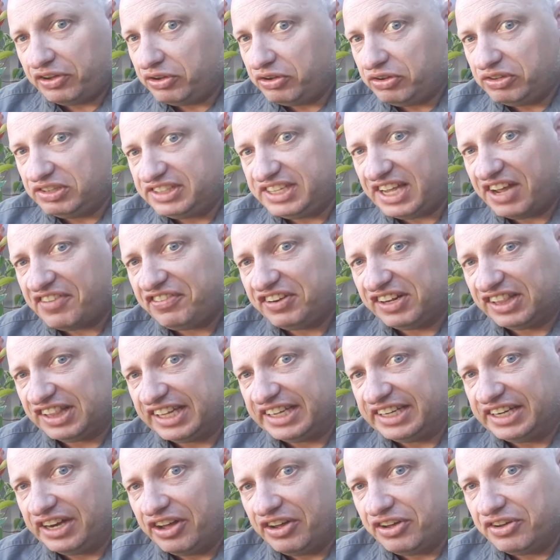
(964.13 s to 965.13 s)
who
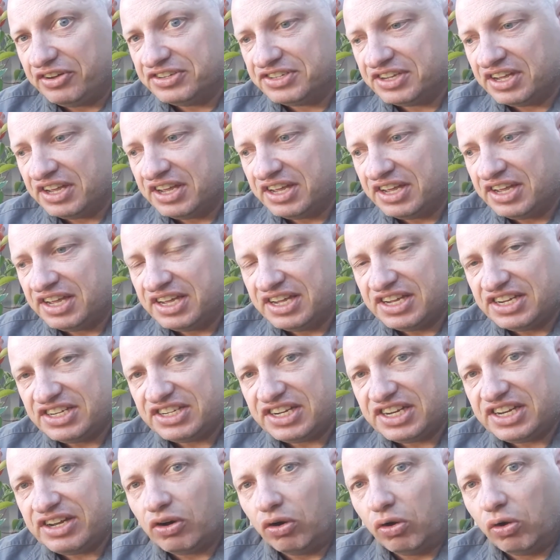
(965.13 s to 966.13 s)
definitely knows,
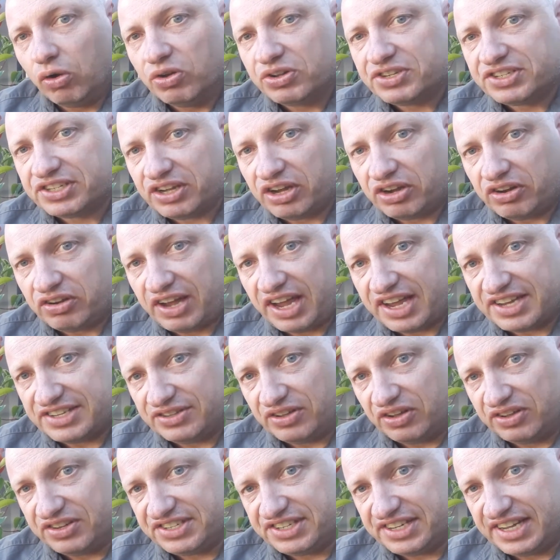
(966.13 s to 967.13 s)
she also has
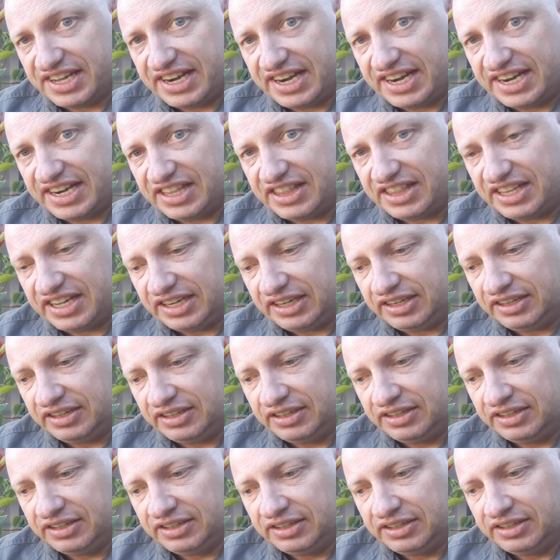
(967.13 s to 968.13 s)
not said anything.
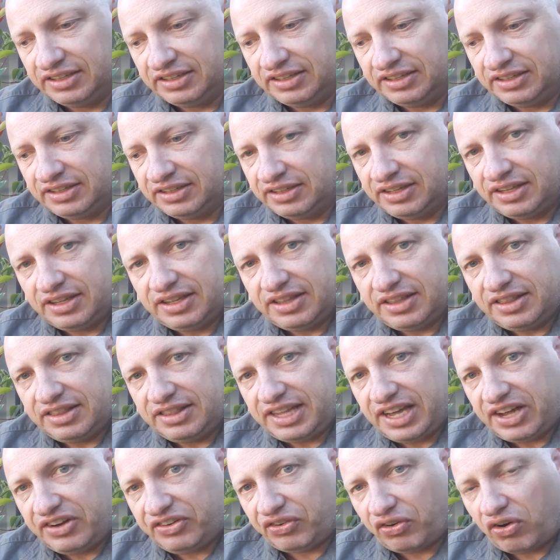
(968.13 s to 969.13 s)

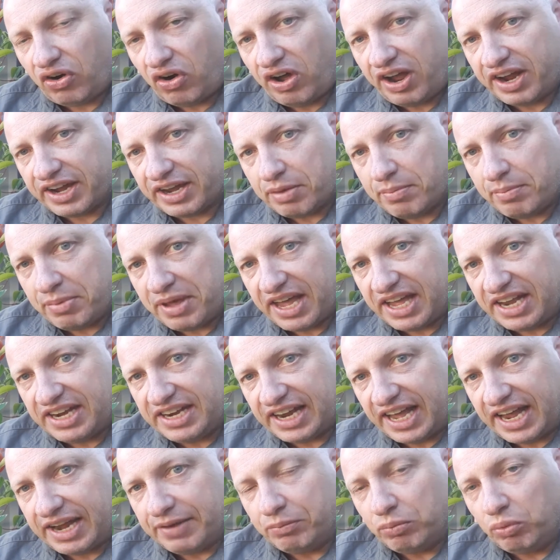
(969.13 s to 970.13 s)
They're trying a man
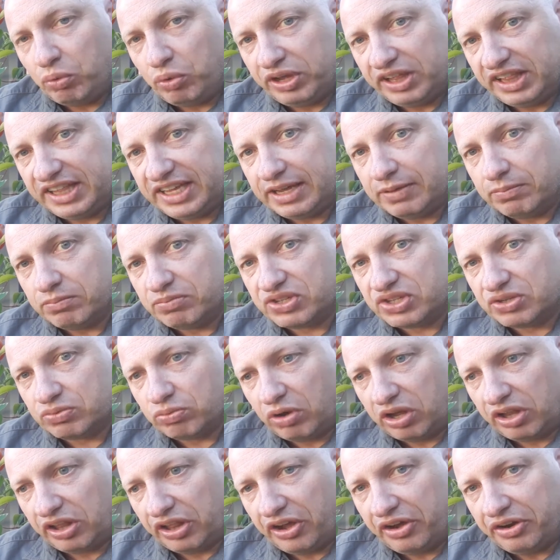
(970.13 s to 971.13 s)
named William
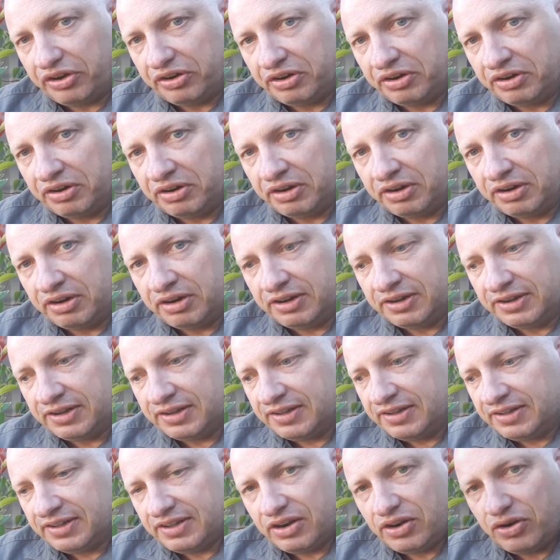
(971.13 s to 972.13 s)
Swallow,
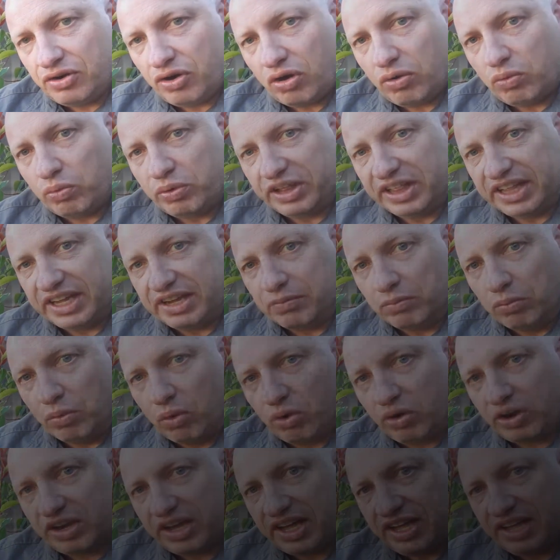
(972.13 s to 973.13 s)
not William
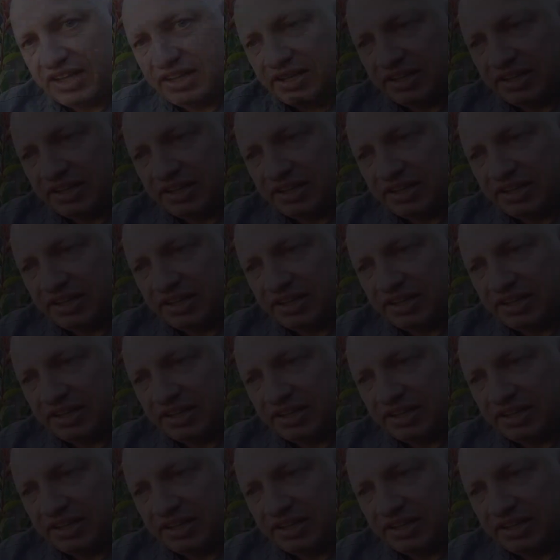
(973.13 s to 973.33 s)
Walker.